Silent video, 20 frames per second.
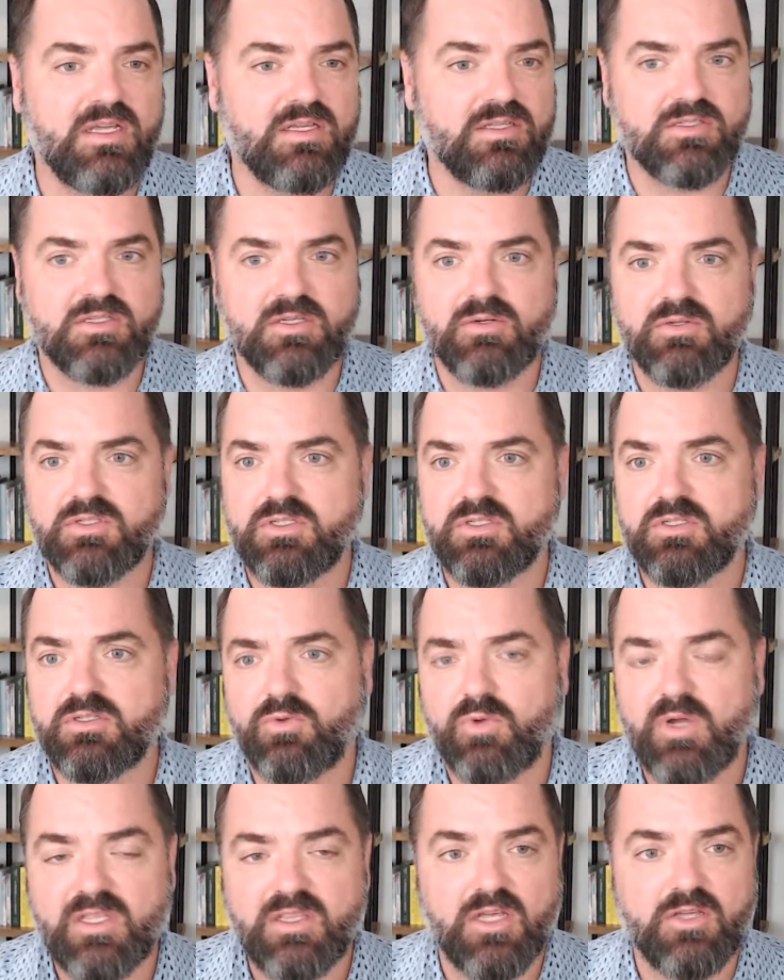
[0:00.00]
And so it's
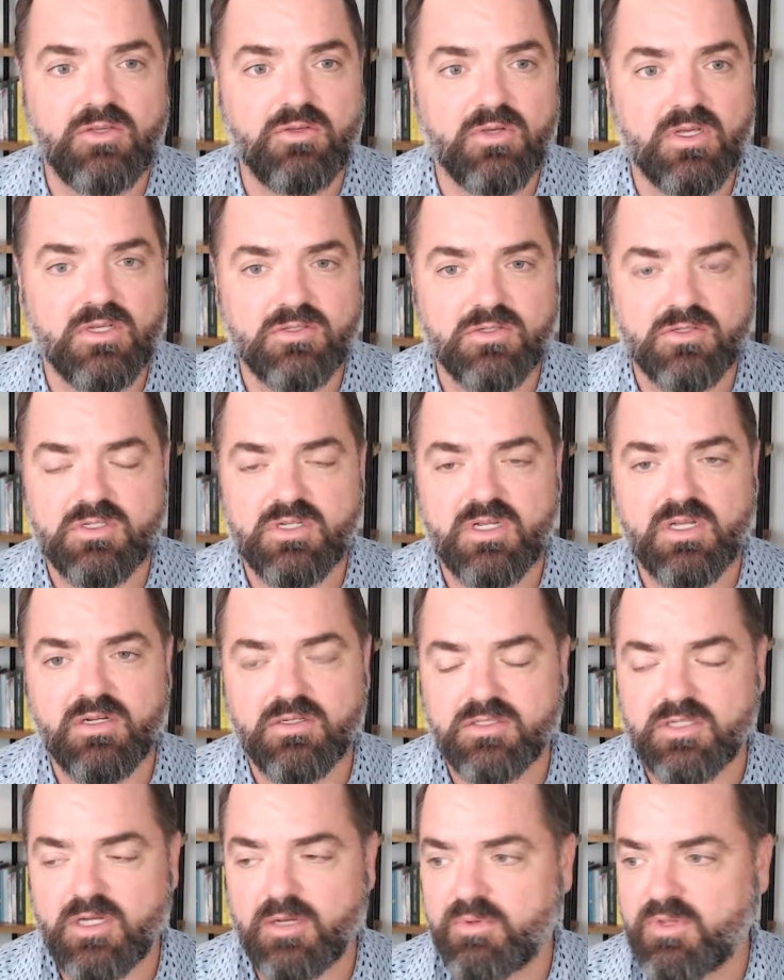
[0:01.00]
great that you guys are staying
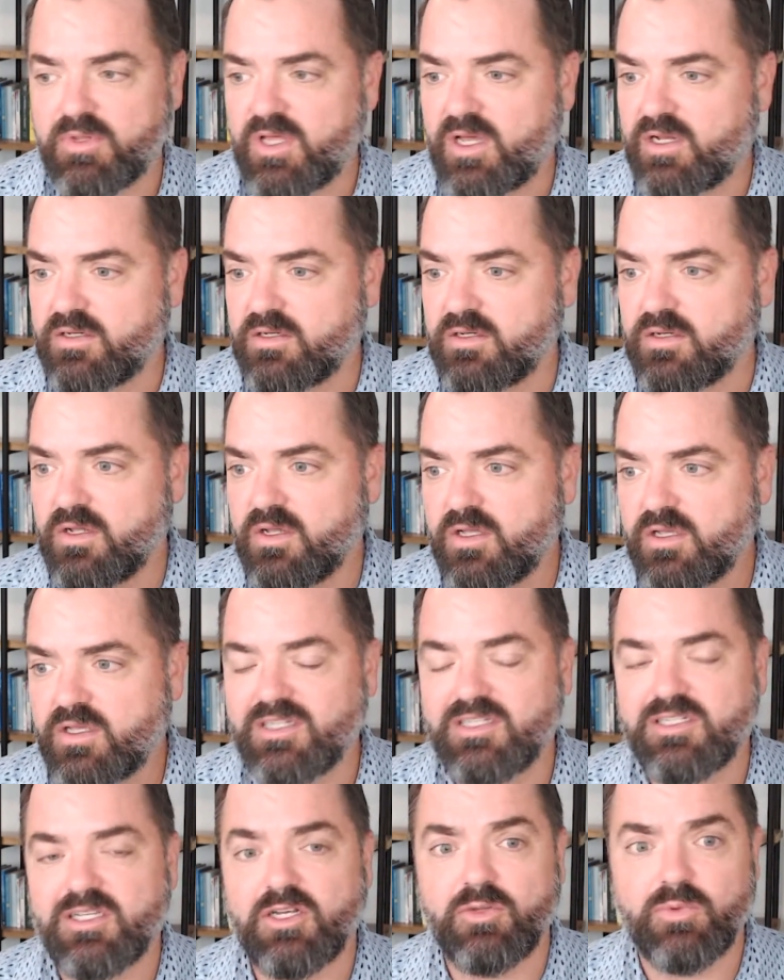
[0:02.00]
on top of that and
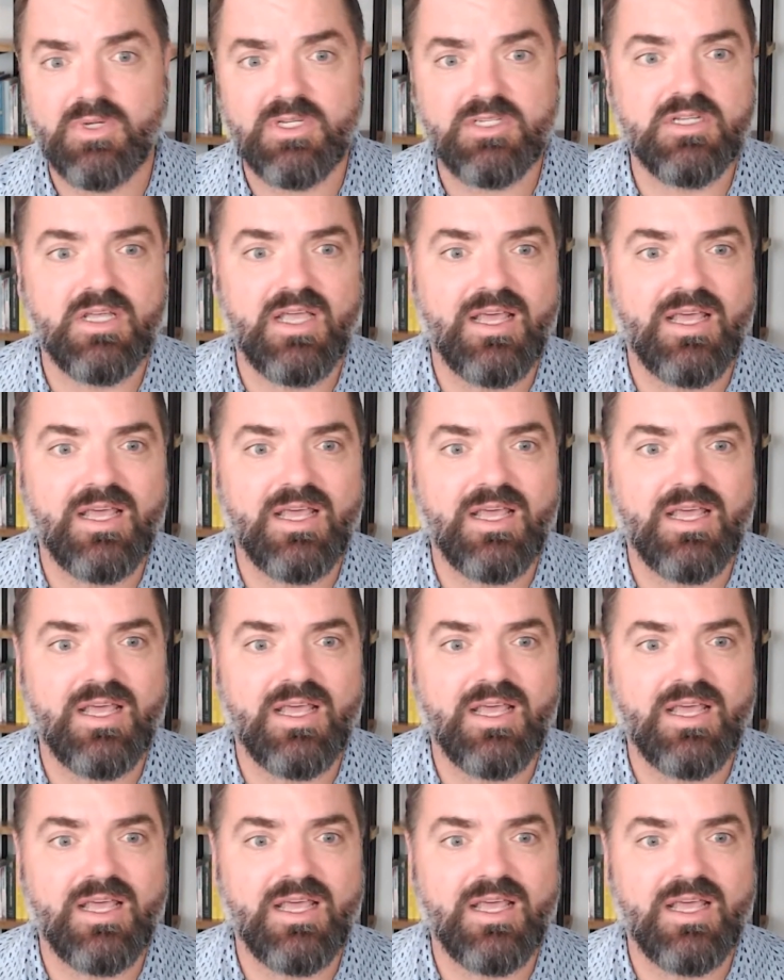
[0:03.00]
continuing to